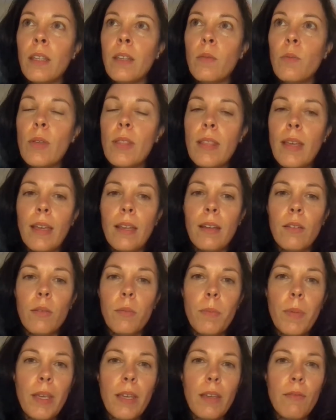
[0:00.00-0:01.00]
with
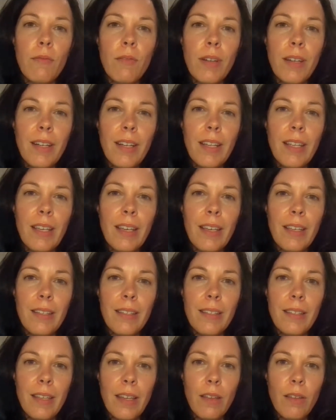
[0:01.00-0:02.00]
NLP really
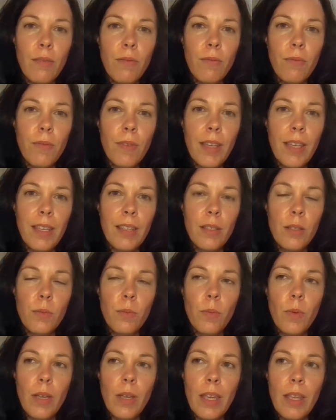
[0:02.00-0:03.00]
itself,
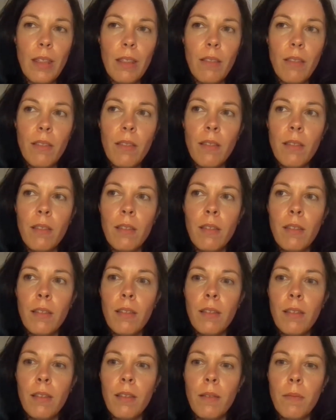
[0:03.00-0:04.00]
it's with
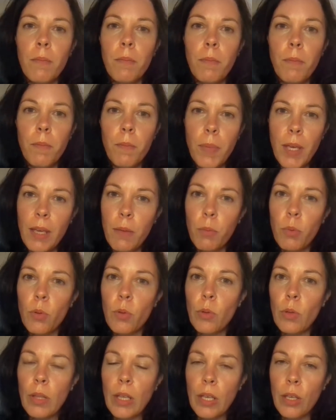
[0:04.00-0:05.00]

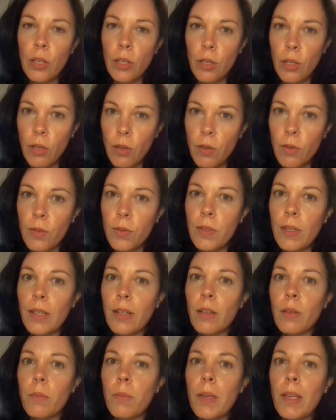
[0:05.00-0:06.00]
people that use
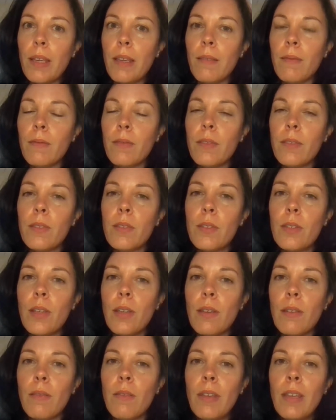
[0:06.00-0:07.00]
NLP.
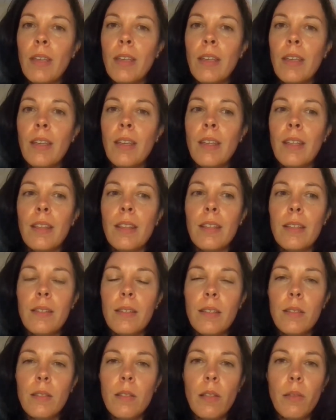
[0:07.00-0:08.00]
So this
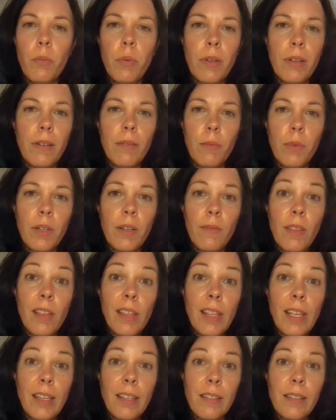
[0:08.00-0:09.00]
is one of the
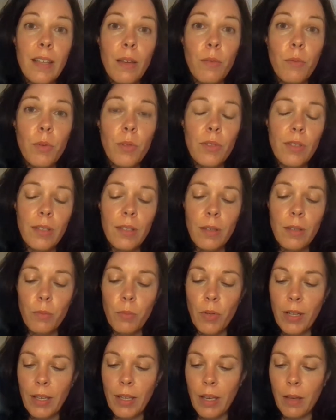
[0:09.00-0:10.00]
things I wanted to
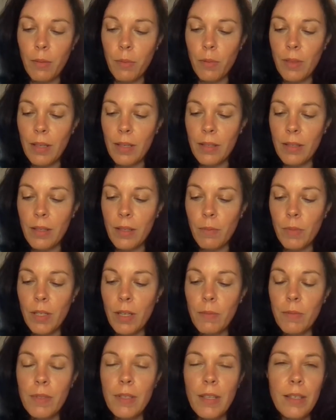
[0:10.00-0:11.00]
bring up, that
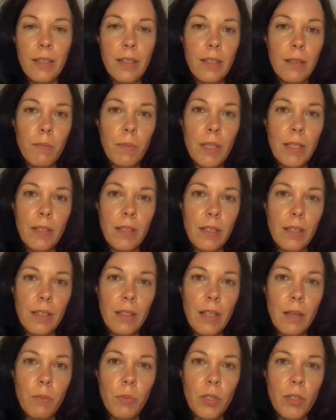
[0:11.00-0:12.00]
sometimes there's this
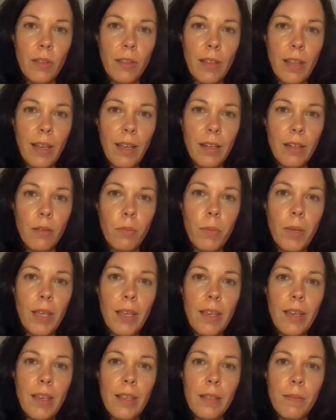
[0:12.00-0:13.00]
misconception that
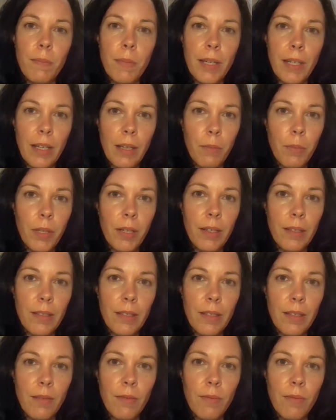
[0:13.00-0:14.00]
NLP is
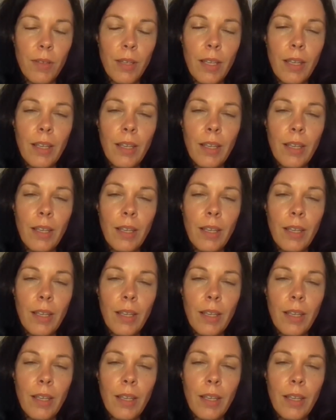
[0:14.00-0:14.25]
manipulative,